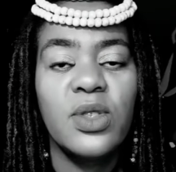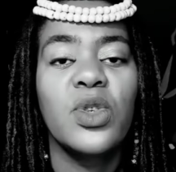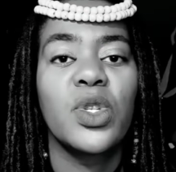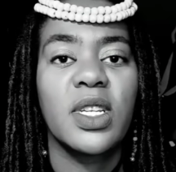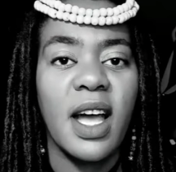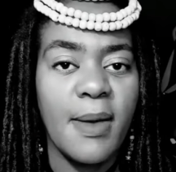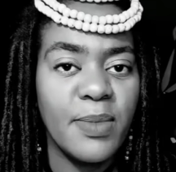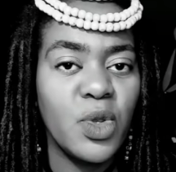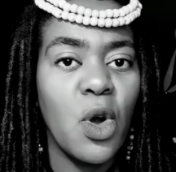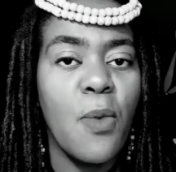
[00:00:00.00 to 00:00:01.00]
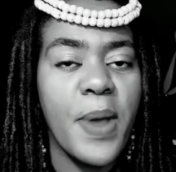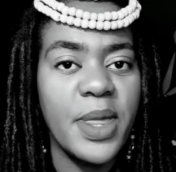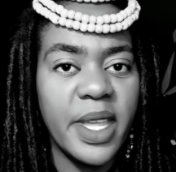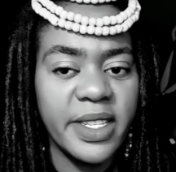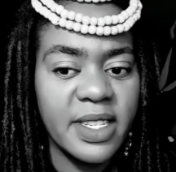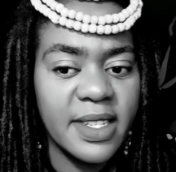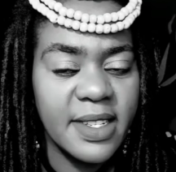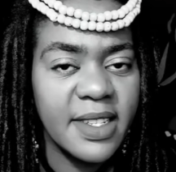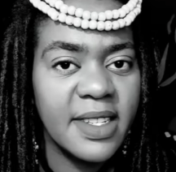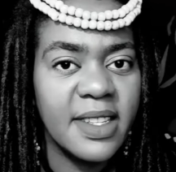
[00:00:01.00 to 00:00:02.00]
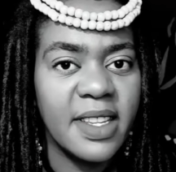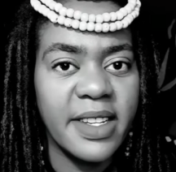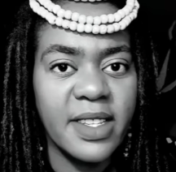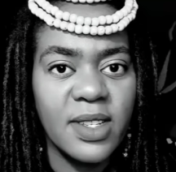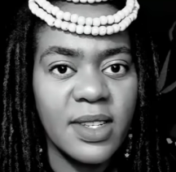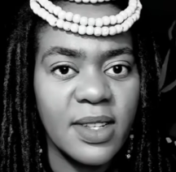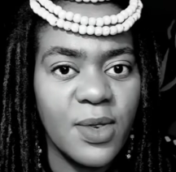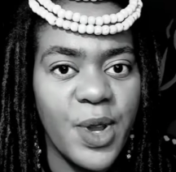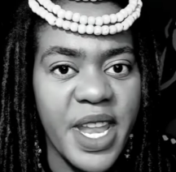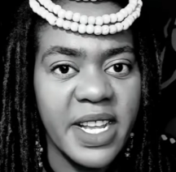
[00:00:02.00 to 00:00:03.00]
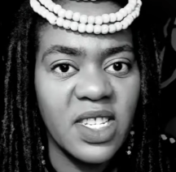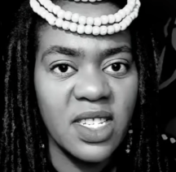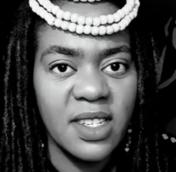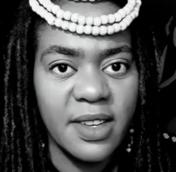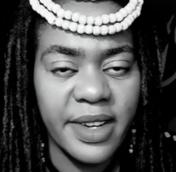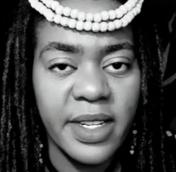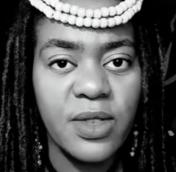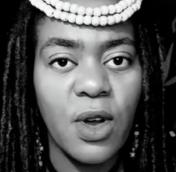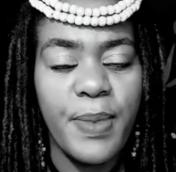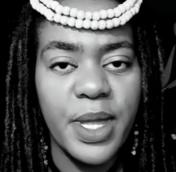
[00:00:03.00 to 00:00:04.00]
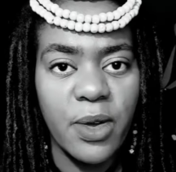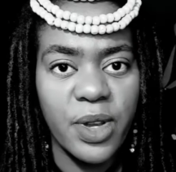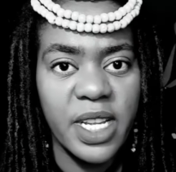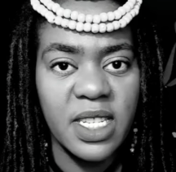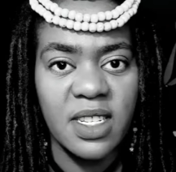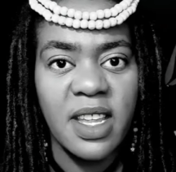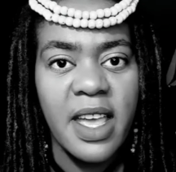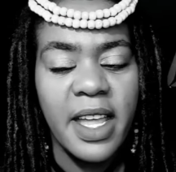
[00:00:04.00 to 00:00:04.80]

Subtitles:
to come to open that connection, right? To open the connection.